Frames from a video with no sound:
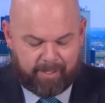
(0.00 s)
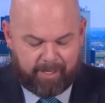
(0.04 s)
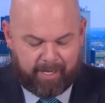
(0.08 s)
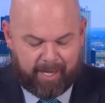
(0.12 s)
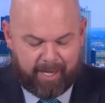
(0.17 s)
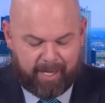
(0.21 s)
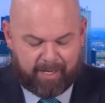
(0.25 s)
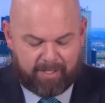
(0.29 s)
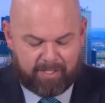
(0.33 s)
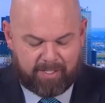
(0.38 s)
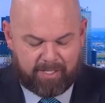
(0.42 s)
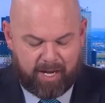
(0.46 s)

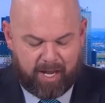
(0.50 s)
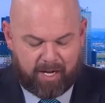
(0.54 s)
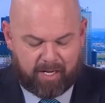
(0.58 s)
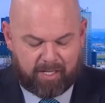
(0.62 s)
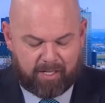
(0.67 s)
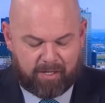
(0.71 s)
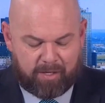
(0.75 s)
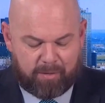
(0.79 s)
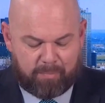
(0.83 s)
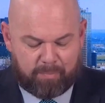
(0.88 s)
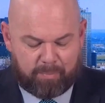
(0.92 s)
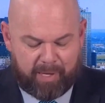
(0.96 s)
and
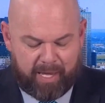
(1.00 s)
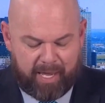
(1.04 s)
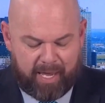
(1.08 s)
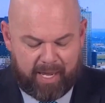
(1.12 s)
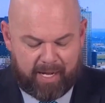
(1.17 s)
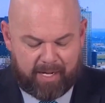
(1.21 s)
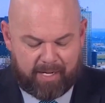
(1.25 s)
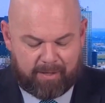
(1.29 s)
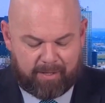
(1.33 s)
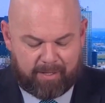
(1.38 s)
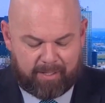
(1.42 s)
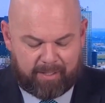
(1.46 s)
solid
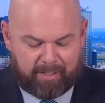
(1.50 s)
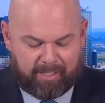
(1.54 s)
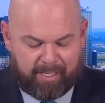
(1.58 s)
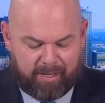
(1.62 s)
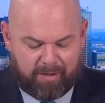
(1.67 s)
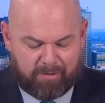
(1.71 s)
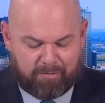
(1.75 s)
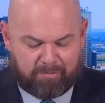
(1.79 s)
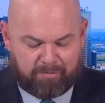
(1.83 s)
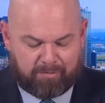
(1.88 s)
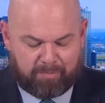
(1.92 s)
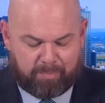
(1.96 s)
paid
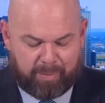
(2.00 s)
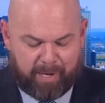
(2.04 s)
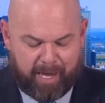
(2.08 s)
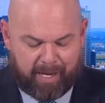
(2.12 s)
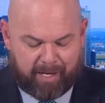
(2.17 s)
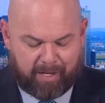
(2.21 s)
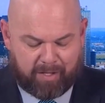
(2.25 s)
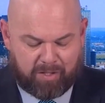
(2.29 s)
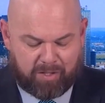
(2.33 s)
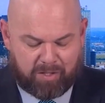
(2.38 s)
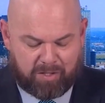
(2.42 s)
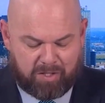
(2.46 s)
leave
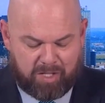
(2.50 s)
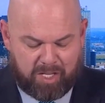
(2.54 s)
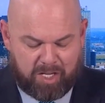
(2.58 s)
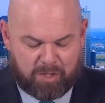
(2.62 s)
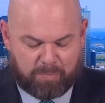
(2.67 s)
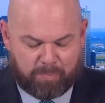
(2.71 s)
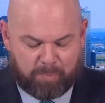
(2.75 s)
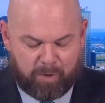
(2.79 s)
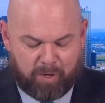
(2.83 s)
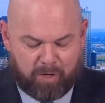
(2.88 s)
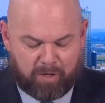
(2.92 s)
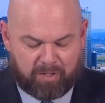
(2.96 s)
packages.
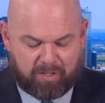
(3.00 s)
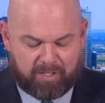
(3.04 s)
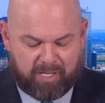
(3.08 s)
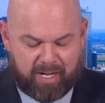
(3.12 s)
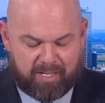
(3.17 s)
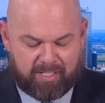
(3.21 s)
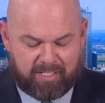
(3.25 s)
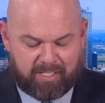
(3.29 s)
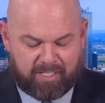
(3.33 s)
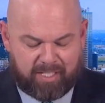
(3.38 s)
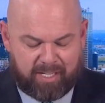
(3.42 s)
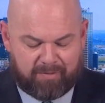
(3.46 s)
These perks
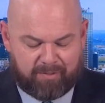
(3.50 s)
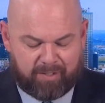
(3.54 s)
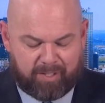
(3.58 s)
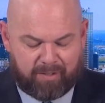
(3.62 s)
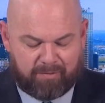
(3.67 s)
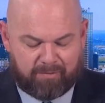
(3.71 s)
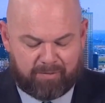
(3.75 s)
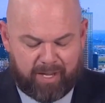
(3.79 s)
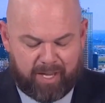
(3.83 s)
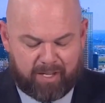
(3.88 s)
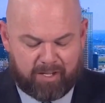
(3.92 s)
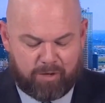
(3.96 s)
add
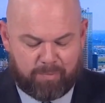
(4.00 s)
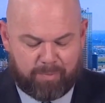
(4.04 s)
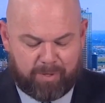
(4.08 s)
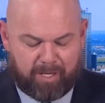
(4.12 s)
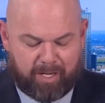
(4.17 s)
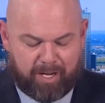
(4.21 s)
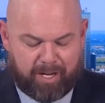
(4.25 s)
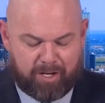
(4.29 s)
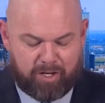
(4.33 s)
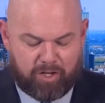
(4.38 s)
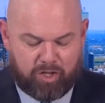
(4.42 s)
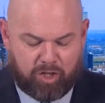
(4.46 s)
significant value
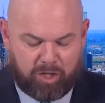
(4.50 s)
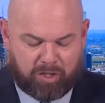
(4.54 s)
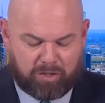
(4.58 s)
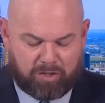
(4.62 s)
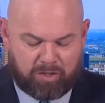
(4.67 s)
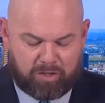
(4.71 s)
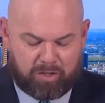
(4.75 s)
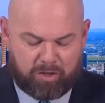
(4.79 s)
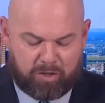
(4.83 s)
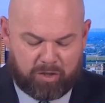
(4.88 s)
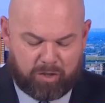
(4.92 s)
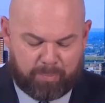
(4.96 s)
beyond
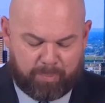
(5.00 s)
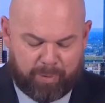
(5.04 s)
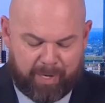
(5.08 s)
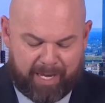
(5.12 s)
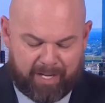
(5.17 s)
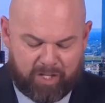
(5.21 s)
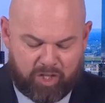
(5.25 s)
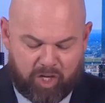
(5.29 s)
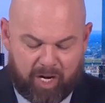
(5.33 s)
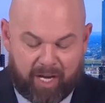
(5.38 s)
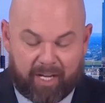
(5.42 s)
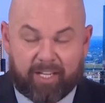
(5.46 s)
just the
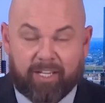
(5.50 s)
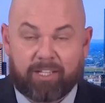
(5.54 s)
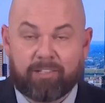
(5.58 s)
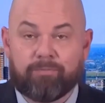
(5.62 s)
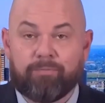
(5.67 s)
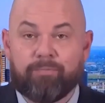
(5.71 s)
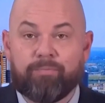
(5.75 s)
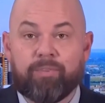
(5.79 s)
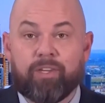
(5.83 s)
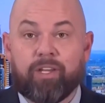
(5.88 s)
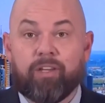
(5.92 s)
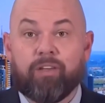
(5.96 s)
paycheck.
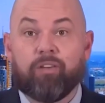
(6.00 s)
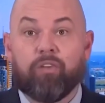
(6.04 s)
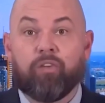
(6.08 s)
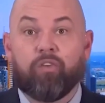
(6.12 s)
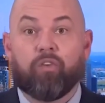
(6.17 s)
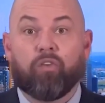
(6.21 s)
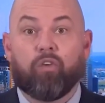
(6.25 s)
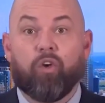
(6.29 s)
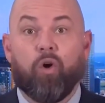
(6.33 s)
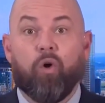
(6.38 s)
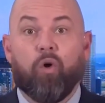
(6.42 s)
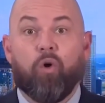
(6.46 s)

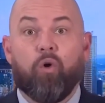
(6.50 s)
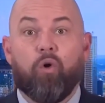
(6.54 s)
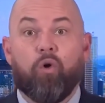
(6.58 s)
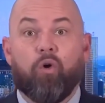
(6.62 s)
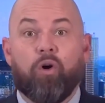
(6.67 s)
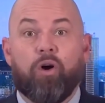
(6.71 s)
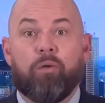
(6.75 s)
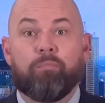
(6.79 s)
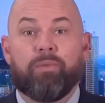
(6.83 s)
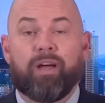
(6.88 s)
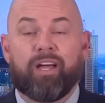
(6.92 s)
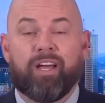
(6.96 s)

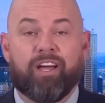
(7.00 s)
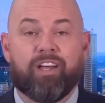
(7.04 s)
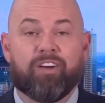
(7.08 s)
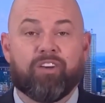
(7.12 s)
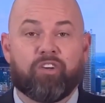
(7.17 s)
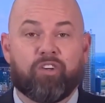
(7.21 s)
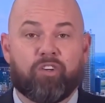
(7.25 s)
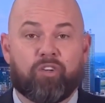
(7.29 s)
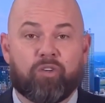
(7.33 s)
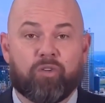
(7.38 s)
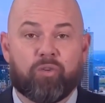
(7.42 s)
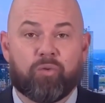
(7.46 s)
So, my
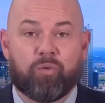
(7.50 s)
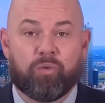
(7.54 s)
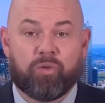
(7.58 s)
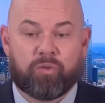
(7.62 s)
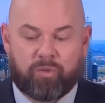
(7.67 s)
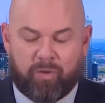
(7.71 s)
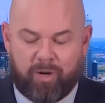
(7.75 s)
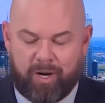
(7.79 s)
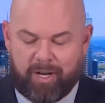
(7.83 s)
hunch was